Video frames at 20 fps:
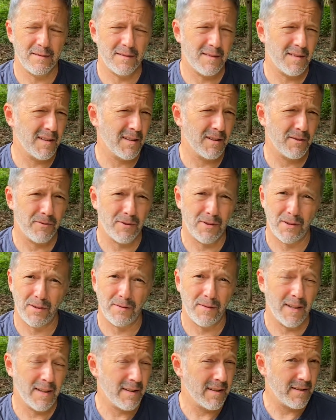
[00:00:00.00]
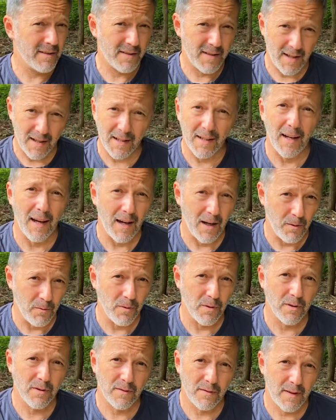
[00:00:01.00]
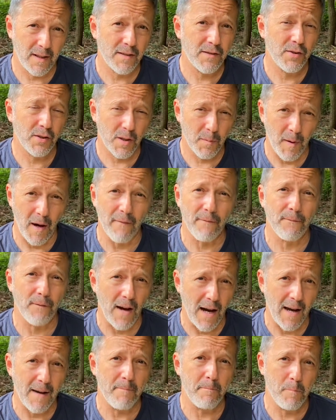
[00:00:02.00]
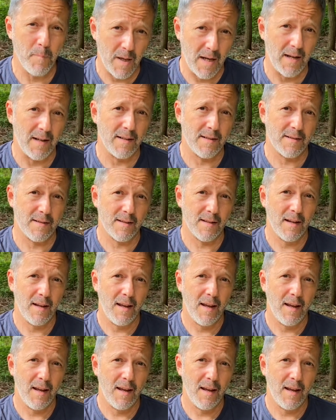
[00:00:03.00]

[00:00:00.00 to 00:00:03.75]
no dude, that didn't take an hour, that took about 5 minutes.